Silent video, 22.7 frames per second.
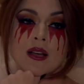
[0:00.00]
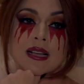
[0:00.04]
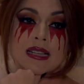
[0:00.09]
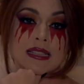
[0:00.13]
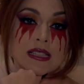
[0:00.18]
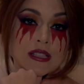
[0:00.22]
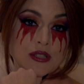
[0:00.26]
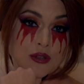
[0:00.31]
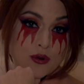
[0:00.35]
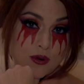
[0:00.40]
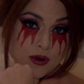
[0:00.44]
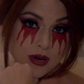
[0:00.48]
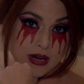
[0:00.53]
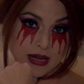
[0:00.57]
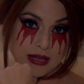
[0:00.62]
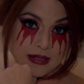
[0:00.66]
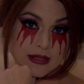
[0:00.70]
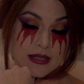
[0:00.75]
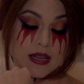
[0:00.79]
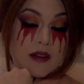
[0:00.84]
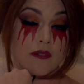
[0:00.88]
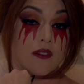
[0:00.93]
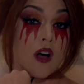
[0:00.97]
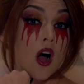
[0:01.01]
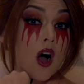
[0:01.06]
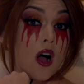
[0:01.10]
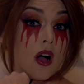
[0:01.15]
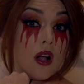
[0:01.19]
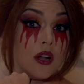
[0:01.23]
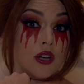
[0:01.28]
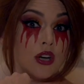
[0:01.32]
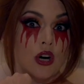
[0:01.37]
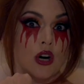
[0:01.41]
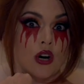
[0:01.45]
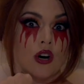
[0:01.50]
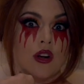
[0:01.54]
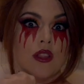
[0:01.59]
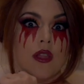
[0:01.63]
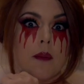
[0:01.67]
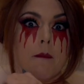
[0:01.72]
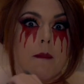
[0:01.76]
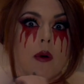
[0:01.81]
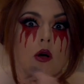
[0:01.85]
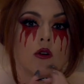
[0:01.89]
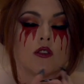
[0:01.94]
Historians have called her
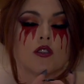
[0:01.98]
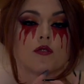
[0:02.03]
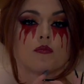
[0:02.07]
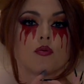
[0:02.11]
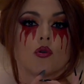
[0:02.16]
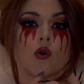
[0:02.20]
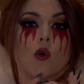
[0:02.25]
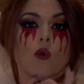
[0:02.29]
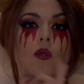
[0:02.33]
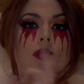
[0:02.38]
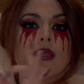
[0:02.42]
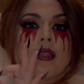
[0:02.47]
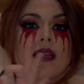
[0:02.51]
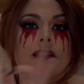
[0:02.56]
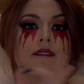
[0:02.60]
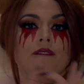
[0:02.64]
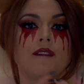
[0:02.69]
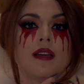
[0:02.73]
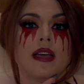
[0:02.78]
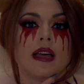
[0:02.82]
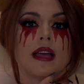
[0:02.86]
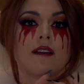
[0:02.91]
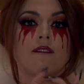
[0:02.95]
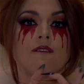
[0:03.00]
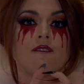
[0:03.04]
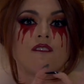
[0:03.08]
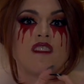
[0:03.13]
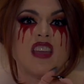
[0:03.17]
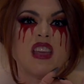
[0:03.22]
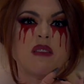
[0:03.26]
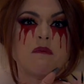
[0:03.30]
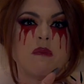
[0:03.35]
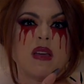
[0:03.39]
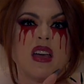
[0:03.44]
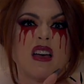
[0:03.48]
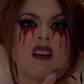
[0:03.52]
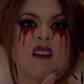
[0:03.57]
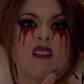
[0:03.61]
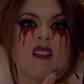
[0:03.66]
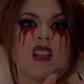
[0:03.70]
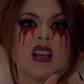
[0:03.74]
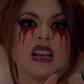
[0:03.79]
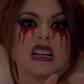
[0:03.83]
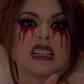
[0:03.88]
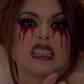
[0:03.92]
the most prolific
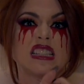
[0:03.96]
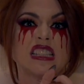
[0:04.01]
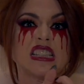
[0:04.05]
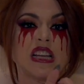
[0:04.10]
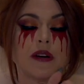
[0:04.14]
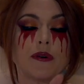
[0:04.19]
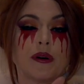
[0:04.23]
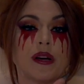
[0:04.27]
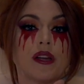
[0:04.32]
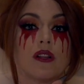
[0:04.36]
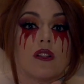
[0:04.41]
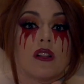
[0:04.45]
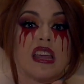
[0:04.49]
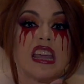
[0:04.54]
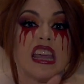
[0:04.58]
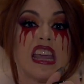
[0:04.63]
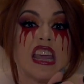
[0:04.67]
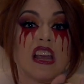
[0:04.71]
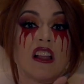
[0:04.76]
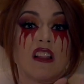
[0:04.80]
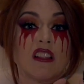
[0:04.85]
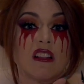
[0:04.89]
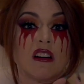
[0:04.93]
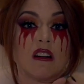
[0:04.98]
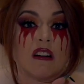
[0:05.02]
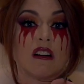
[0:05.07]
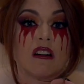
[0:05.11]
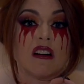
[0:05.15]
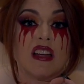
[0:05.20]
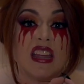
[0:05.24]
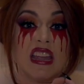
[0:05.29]
female serial killer